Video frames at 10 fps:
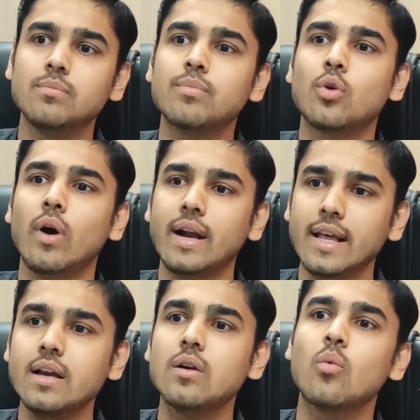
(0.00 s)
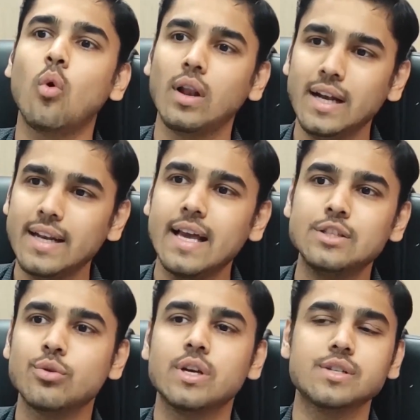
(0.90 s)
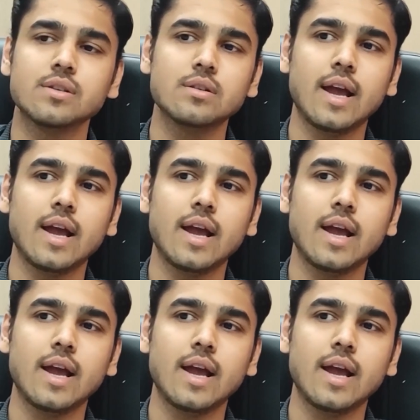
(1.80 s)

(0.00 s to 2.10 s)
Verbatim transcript: providing quality education